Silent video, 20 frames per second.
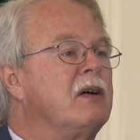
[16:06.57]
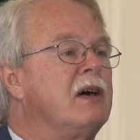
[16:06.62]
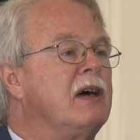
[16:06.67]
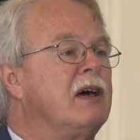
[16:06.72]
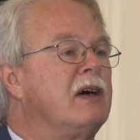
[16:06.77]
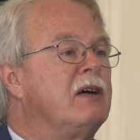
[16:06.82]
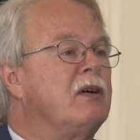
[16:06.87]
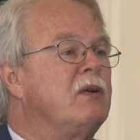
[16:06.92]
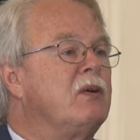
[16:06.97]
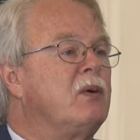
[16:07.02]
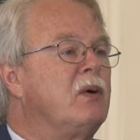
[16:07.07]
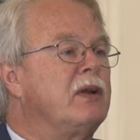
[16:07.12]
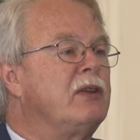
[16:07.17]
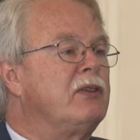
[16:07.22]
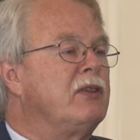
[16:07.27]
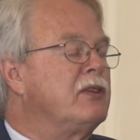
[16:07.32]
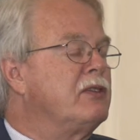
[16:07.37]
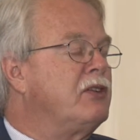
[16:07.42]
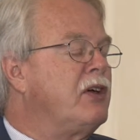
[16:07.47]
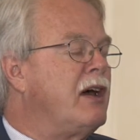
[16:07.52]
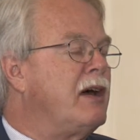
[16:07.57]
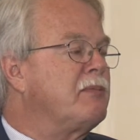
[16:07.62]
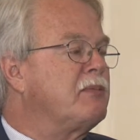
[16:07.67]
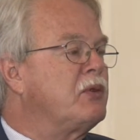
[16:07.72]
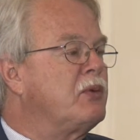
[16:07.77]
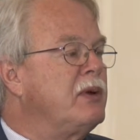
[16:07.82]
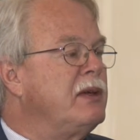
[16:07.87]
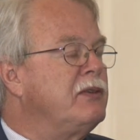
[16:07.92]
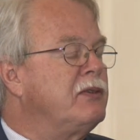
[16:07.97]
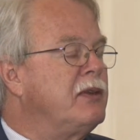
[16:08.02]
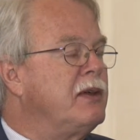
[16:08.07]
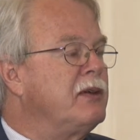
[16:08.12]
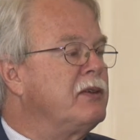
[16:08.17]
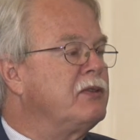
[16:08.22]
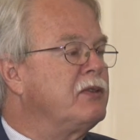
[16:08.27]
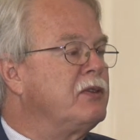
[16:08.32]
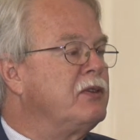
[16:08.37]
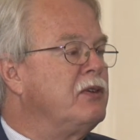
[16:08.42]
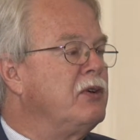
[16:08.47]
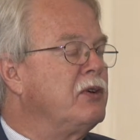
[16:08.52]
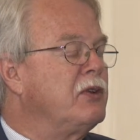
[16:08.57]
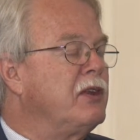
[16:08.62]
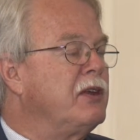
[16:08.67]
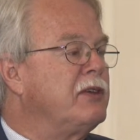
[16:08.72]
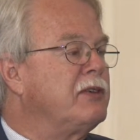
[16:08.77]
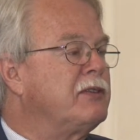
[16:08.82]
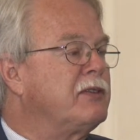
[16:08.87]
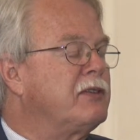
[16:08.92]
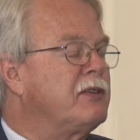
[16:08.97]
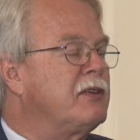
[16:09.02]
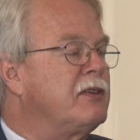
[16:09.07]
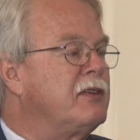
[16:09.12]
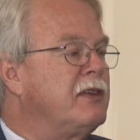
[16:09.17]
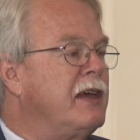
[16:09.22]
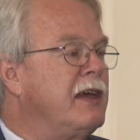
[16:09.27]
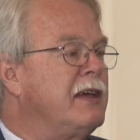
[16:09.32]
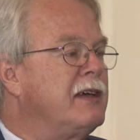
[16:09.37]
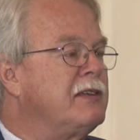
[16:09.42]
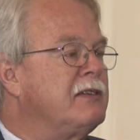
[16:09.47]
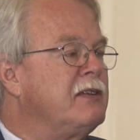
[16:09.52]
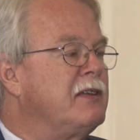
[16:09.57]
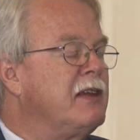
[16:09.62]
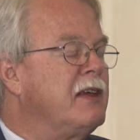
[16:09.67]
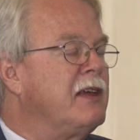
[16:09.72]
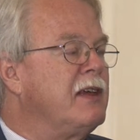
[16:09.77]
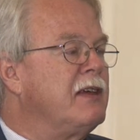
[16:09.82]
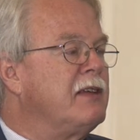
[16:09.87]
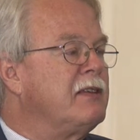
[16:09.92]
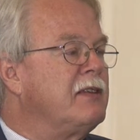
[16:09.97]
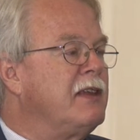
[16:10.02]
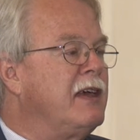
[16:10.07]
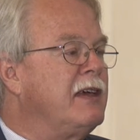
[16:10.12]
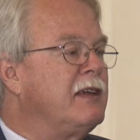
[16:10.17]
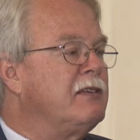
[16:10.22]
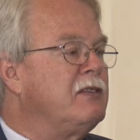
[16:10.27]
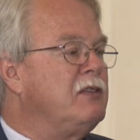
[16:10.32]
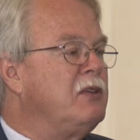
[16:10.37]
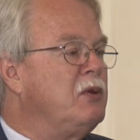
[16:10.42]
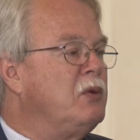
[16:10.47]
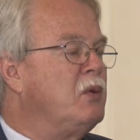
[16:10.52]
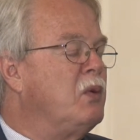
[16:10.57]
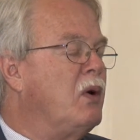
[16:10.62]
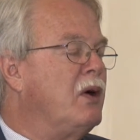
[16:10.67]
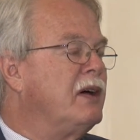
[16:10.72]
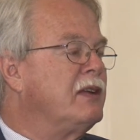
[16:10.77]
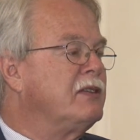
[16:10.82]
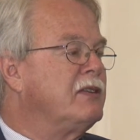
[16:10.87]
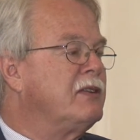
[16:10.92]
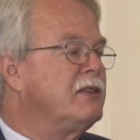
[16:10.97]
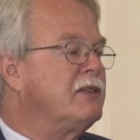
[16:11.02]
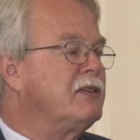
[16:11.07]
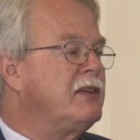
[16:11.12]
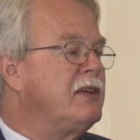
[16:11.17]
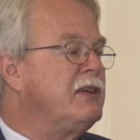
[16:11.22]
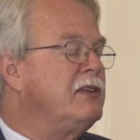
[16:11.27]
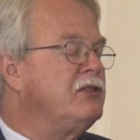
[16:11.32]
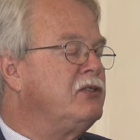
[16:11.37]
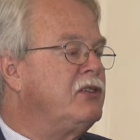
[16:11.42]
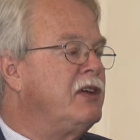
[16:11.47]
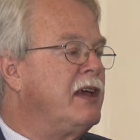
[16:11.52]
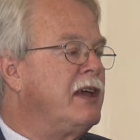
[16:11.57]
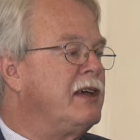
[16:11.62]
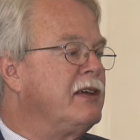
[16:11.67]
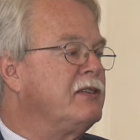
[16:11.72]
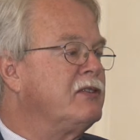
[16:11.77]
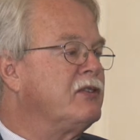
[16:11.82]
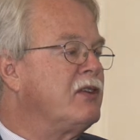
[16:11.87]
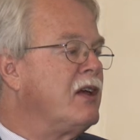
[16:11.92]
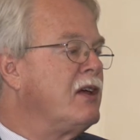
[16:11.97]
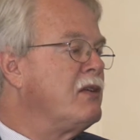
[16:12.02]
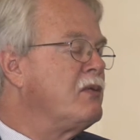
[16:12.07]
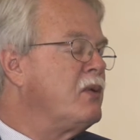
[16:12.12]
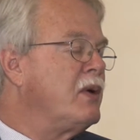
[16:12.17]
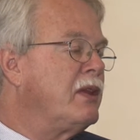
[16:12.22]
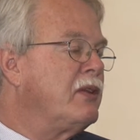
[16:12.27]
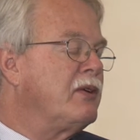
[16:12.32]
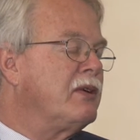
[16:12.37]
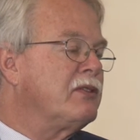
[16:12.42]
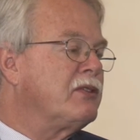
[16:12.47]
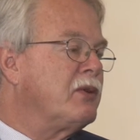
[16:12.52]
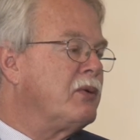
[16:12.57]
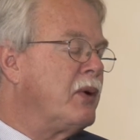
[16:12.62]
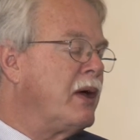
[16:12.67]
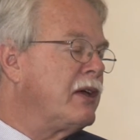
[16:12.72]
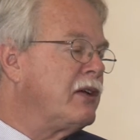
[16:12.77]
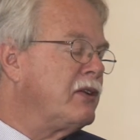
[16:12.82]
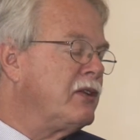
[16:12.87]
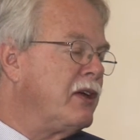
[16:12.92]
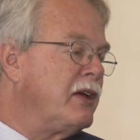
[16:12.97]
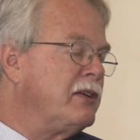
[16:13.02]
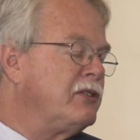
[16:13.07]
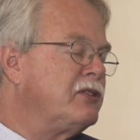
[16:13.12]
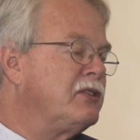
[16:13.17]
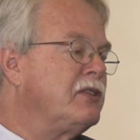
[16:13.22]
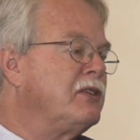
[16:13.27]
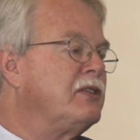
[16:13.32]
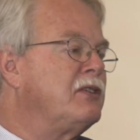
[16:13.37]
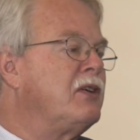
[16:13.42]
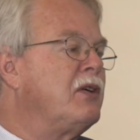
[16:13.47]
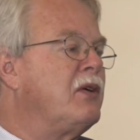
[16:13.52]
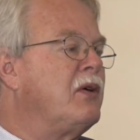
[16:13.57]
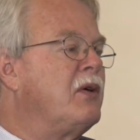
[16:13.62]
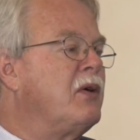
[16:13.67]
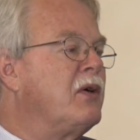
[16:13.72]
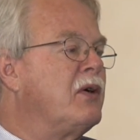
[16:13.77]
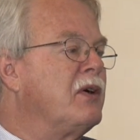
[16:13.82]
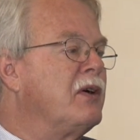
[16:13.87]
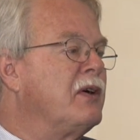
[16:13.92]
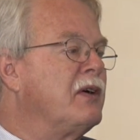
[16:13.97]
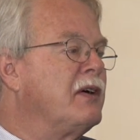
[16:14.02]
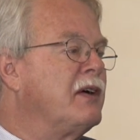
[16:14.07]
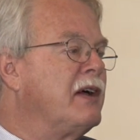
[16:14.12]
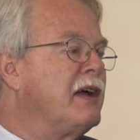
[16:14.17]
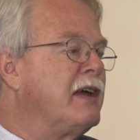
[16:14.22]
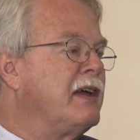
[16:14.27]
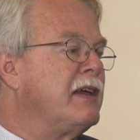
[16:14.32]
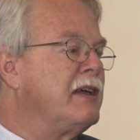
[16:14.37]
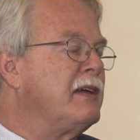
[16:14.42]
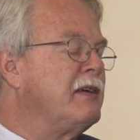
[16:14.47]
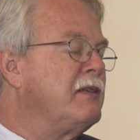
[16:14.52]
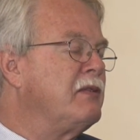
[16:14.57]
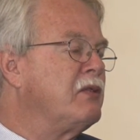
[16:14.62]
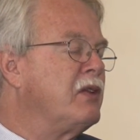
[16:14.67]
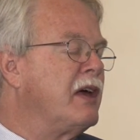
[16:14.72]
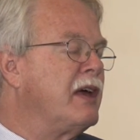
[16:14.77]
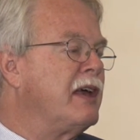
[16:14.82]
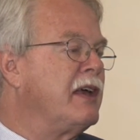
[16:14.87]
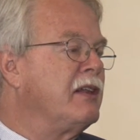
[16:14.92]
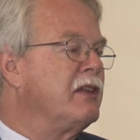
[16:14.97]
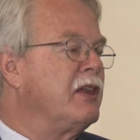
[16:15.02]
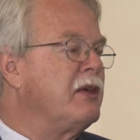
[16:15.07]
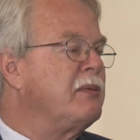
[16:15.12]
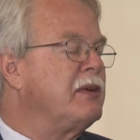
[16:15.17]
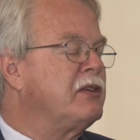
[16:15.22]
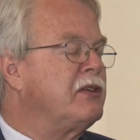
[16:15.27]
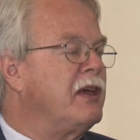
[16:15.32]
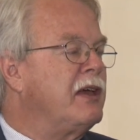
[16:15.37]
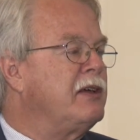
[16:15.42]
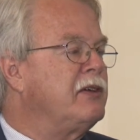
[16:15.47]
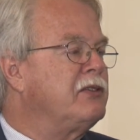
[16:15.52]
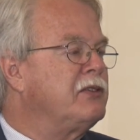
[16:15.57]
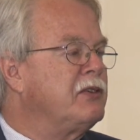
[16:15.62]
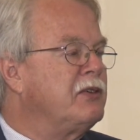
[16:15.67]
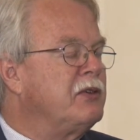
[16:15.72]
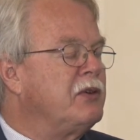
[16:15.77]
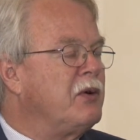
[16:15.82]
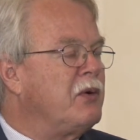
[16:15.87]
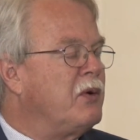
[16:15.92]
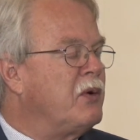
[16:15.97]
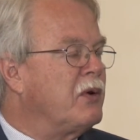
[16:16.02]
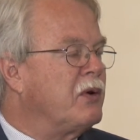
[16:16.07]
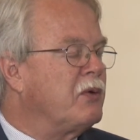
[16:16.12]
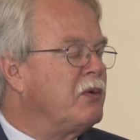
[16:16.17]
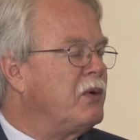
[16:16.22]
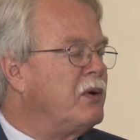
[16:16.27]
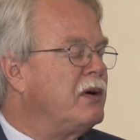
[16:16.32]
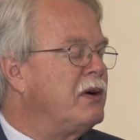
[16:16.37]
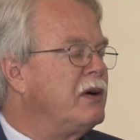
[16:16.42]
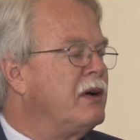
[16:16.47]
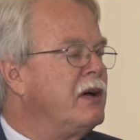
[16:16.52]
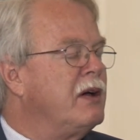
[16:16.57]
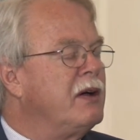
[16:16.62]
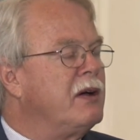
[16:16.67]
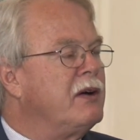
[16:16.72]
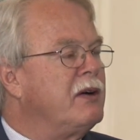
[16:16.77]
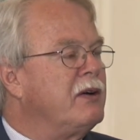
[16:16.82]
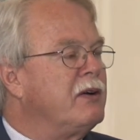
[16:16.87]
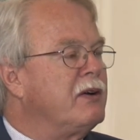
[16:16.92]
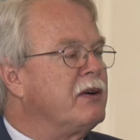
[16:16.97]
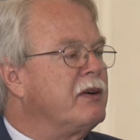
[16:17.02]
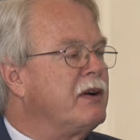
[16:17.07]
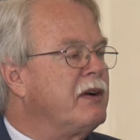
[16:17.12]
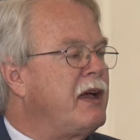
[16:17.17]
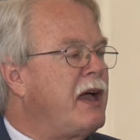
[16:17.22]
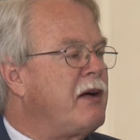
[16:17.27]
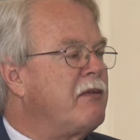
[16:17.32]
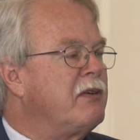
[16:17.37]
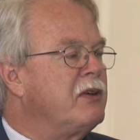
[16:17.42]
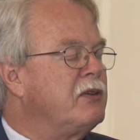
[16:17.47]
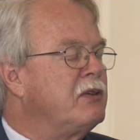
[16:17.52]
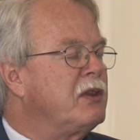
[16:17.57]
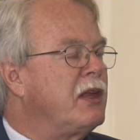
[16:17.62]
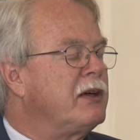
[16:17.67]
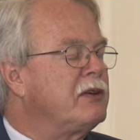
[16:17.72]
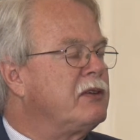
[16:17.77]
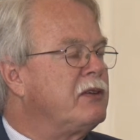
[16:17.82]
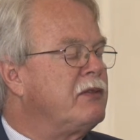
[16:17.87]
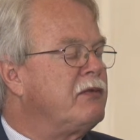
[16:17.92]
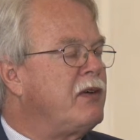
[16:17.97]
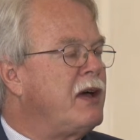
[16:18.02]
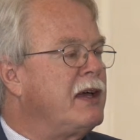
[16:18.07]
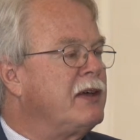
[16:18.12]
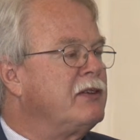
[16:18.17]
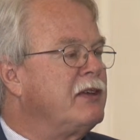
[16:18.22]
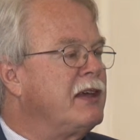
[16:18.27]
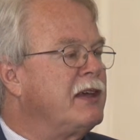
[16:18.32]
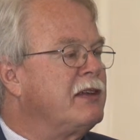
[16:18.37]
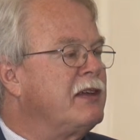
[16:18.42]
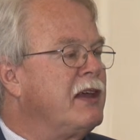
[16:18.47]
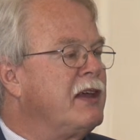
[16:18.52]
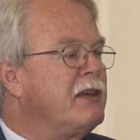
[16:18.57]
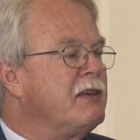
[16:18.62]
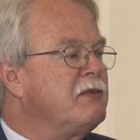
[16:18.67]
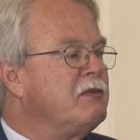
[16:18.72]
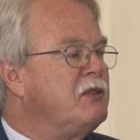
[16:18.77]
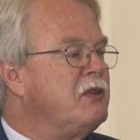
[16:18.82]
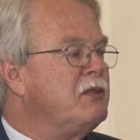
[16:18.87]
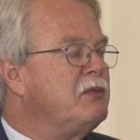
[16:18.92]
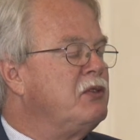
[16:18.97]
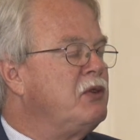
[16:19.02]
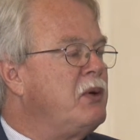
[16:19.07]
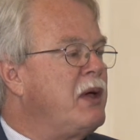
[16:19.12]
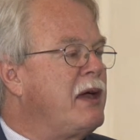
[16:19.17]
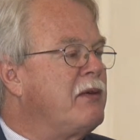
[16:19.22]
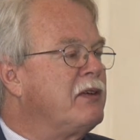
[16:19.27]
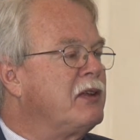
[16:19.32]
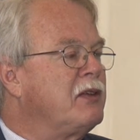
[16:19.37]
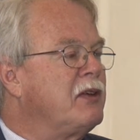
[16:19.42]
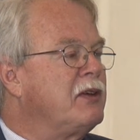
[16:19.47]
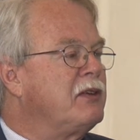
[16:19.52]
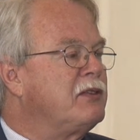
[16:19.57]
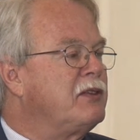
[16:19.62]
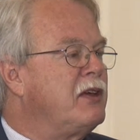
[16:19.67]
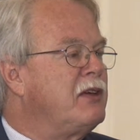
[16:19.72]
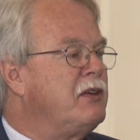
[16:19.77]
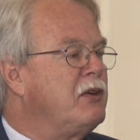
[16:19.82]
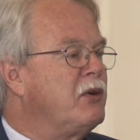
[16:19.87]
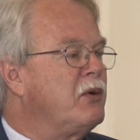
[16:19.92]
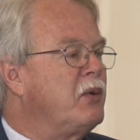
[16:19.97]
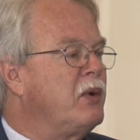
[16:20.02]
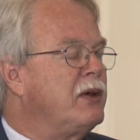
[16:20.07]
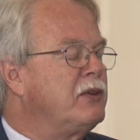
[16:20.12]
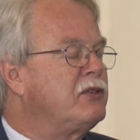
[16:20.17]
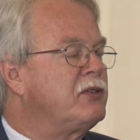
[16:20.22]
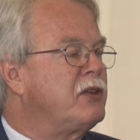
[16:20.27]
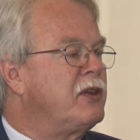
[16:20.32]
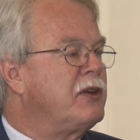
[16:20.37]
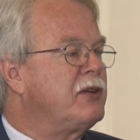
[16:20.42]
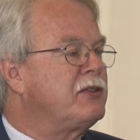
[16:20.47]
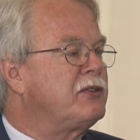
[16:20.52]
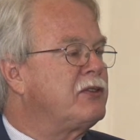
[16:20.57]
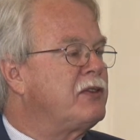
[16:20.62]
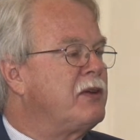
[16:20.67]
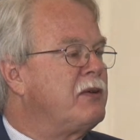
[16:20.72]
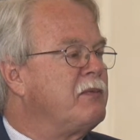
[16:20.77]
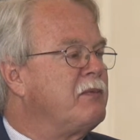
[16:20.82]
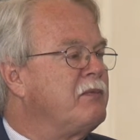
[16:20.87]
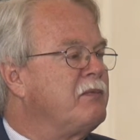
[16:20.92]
uh, what are the top three things on your list that, that you want to see changed? whether it's a regulation or a, a limitation or, or however you'd like to define that. Do, you have a list, your wish list?